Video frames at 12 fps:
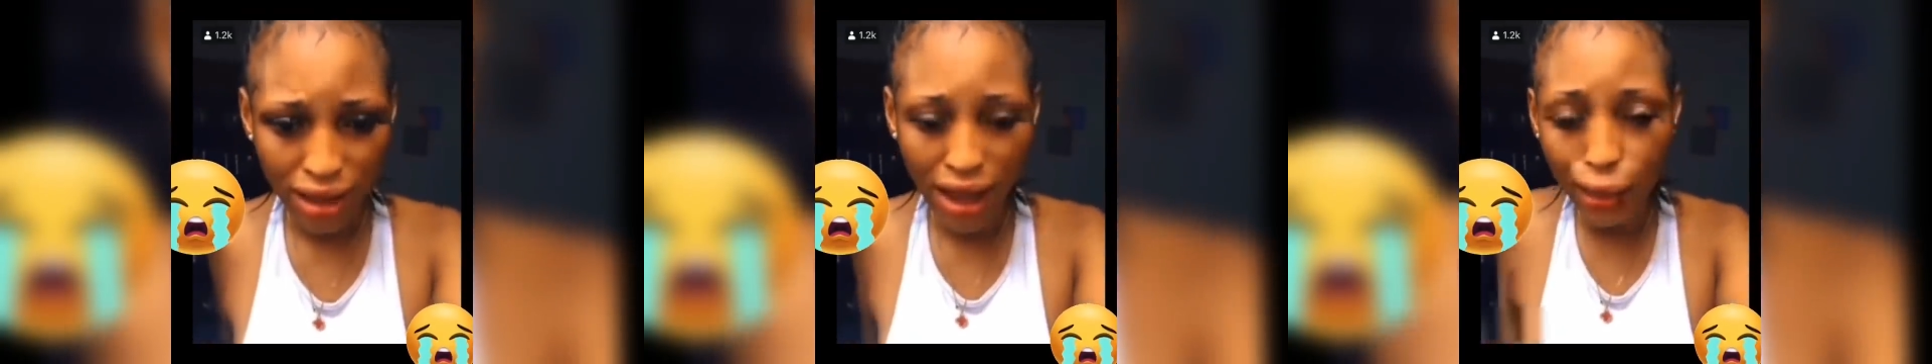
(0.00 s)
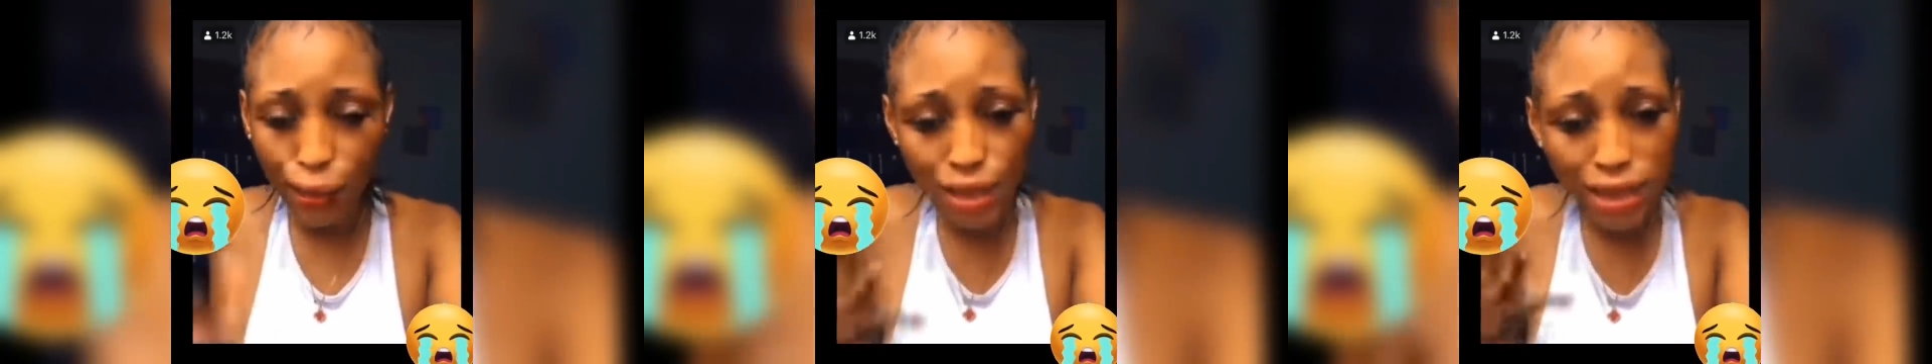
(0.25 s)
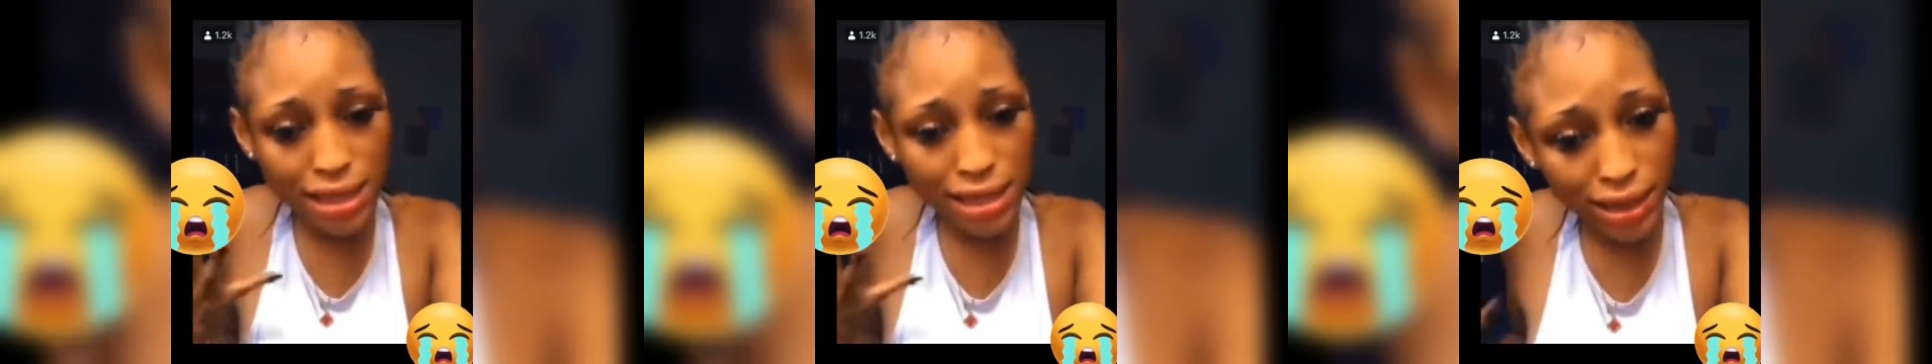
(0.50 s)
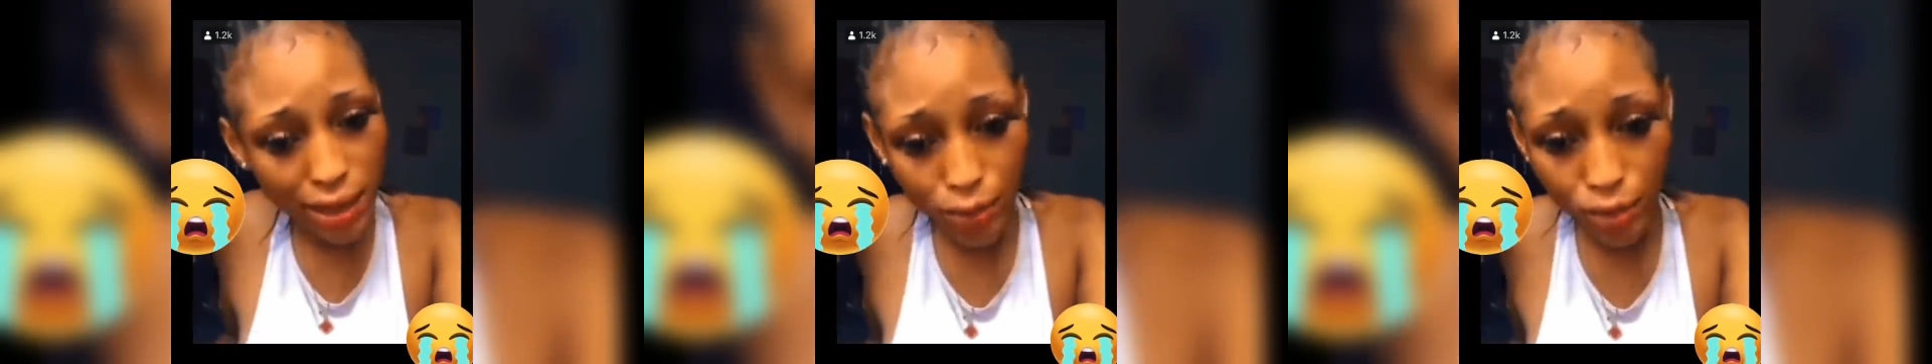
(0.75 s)
I only
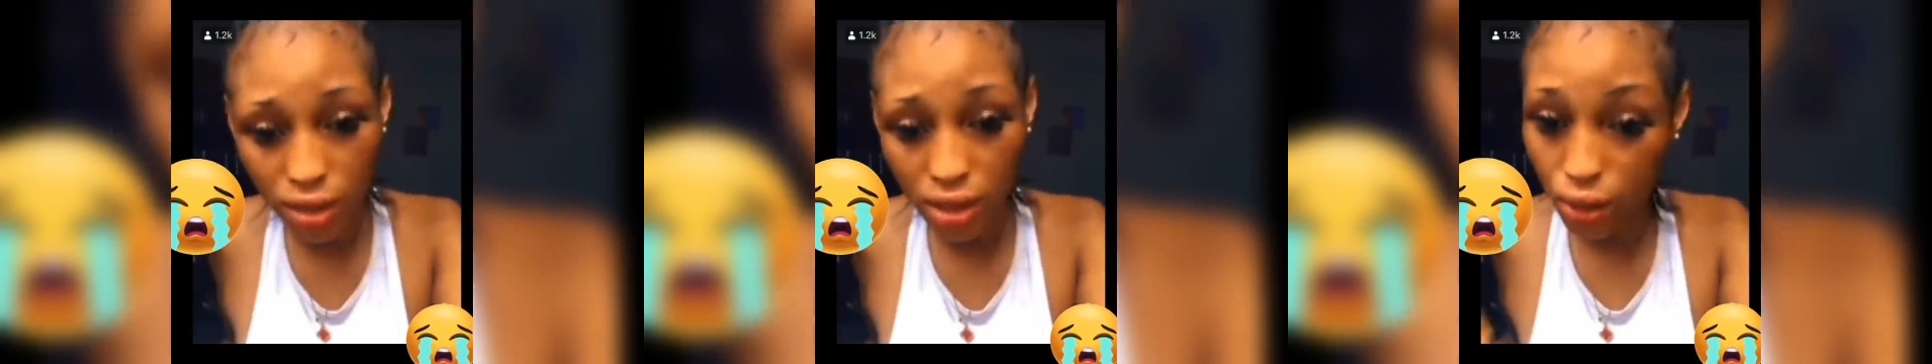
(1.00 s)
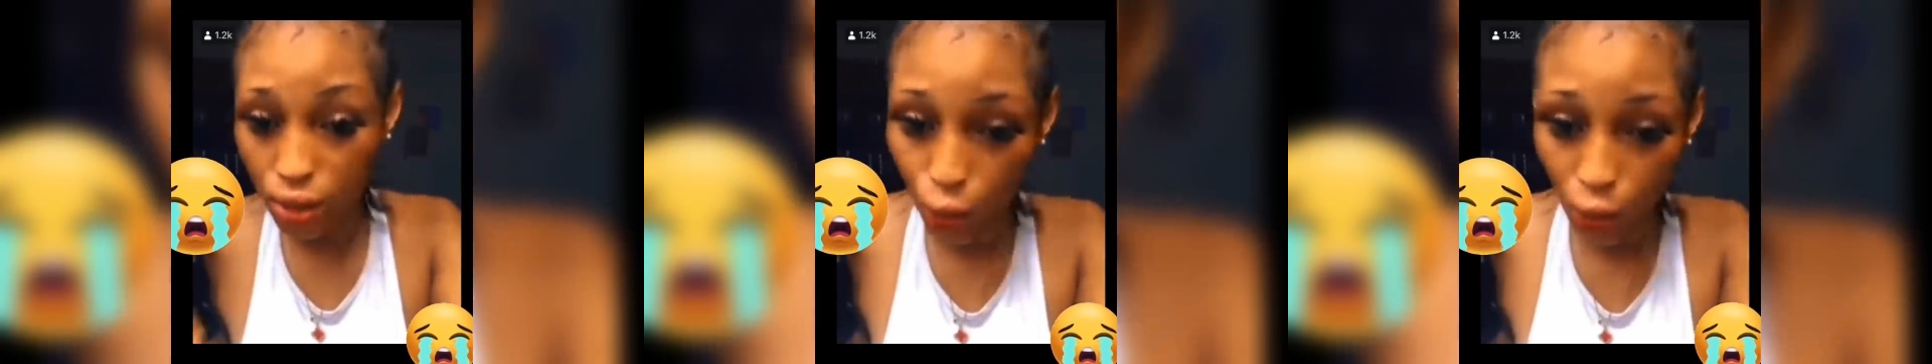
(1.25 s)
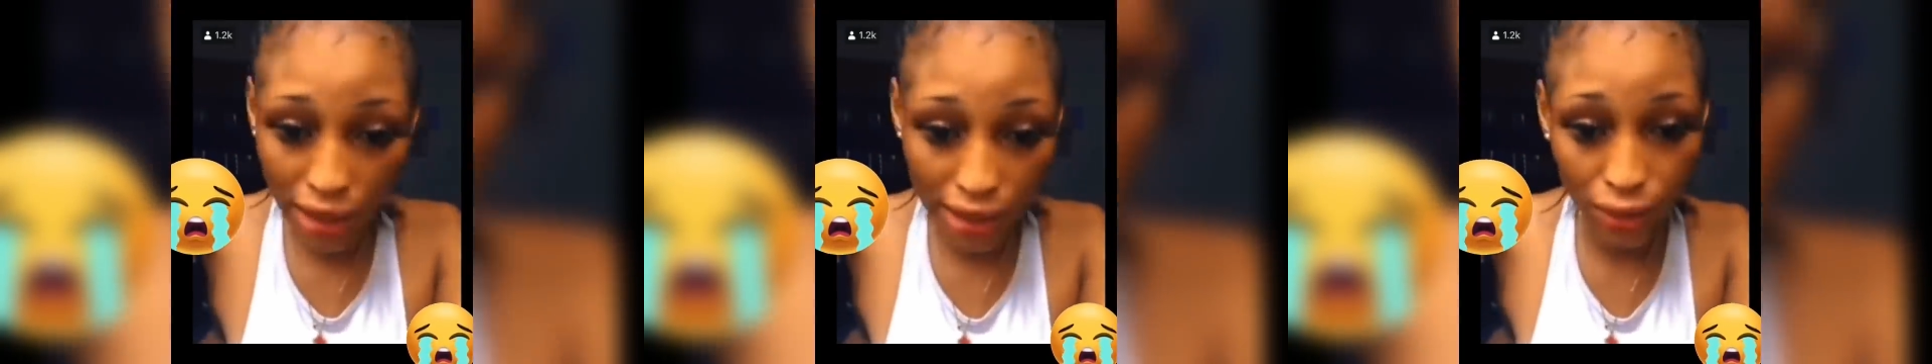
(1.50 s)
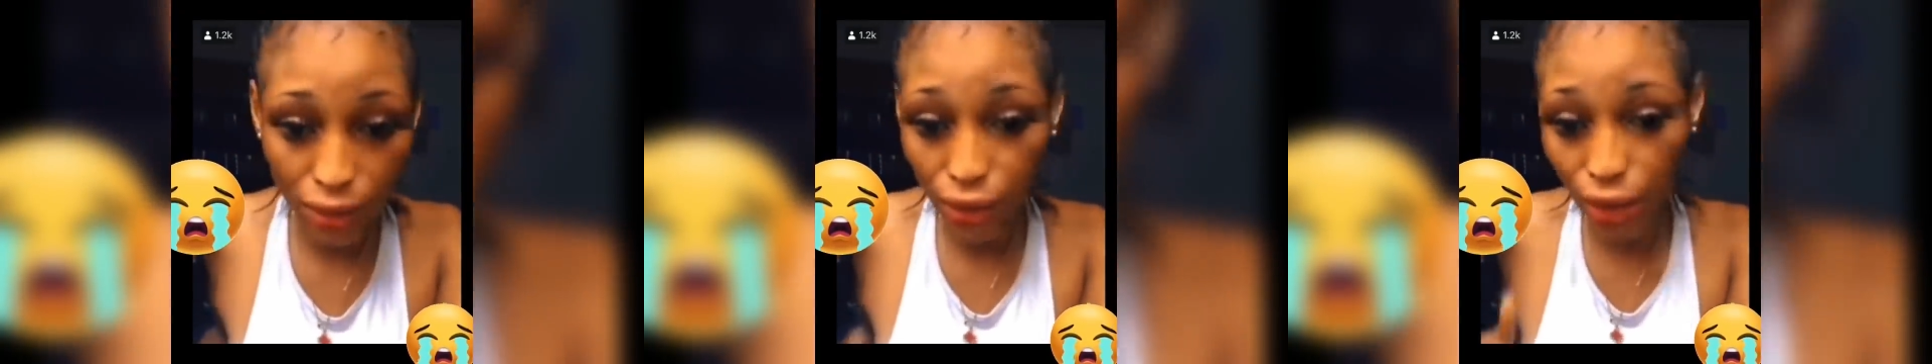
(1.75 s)
slept with a dog. I
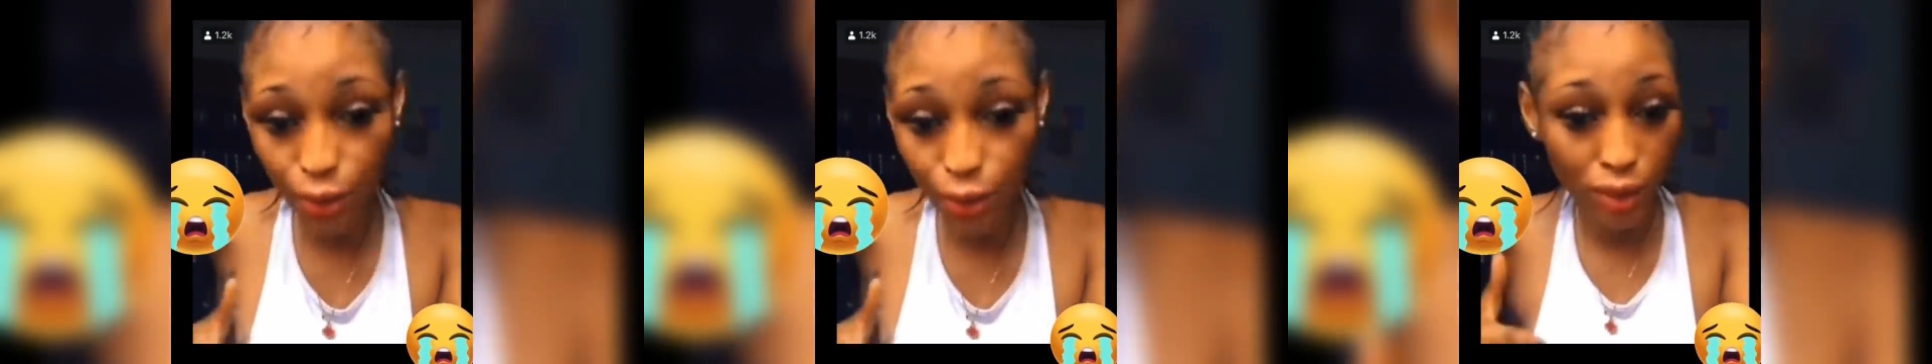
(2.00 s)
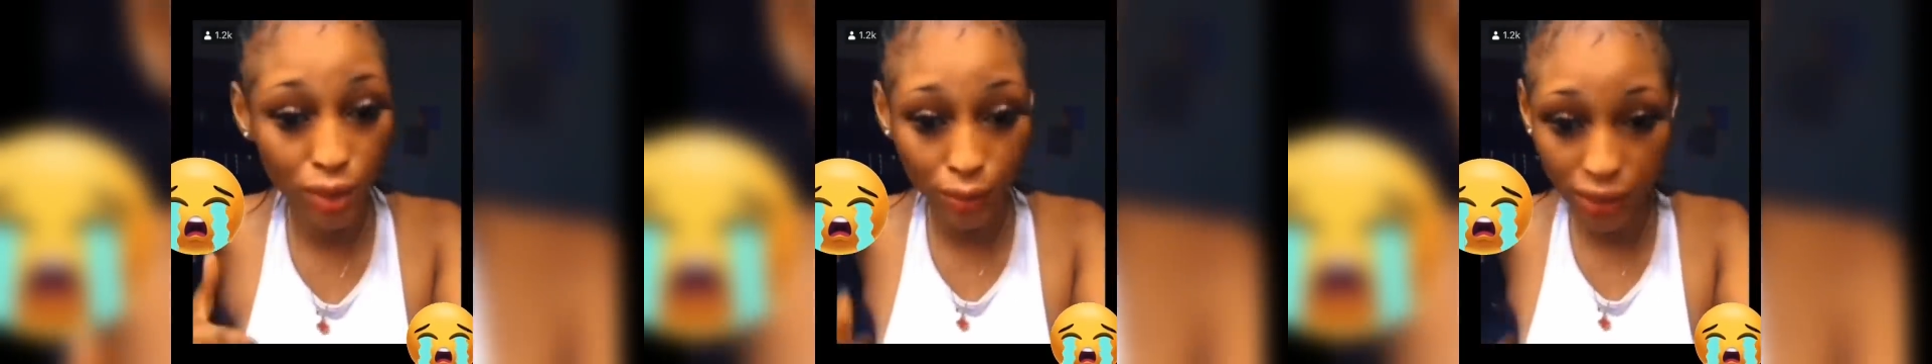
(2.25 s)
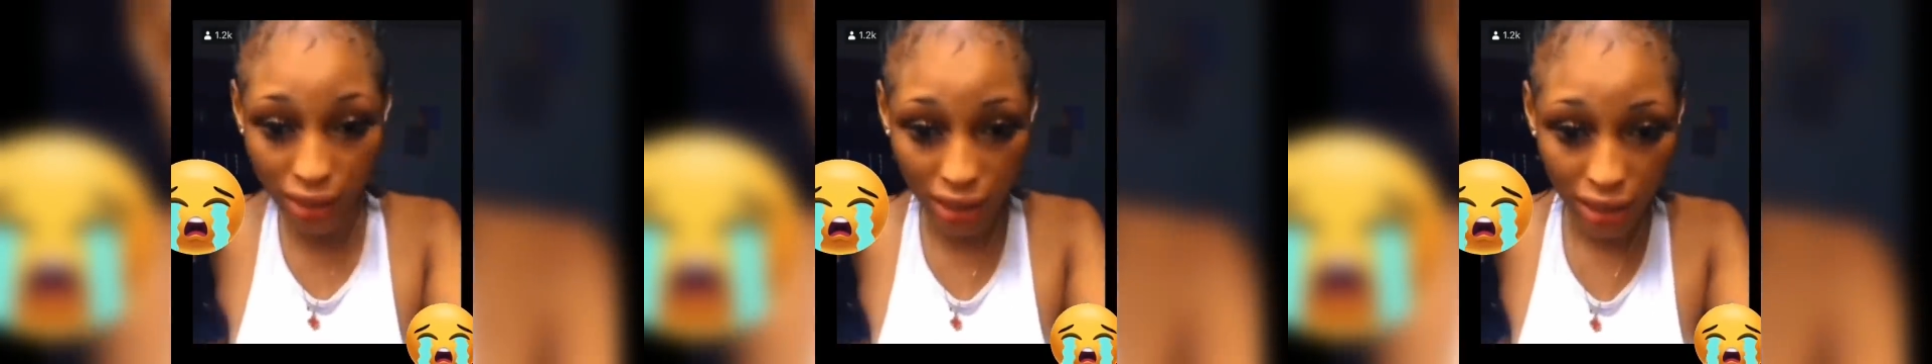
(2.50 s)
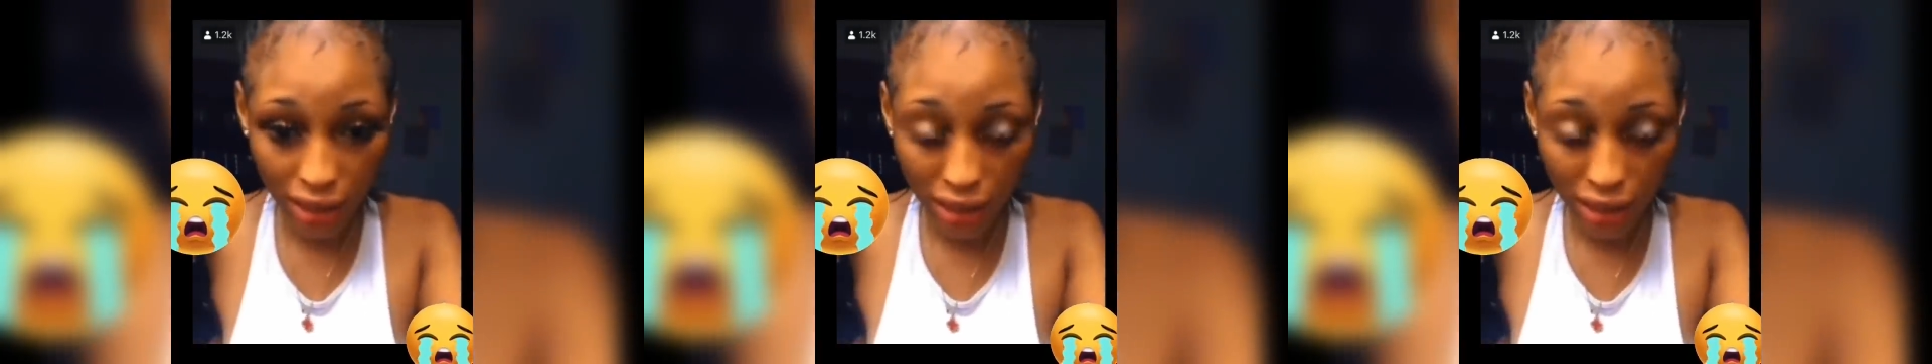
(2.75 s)
did not kill somebody.